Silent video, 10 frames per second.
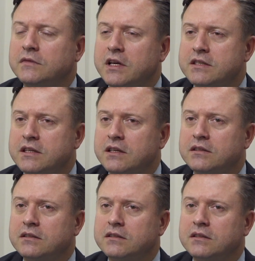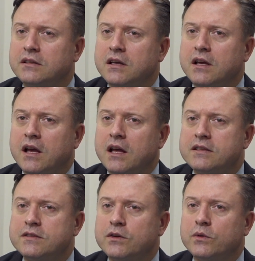I see.
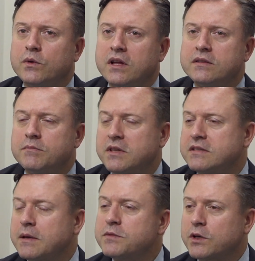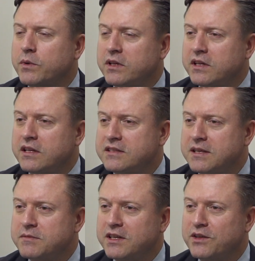But subsequently, it
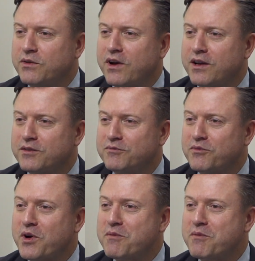seems like you got more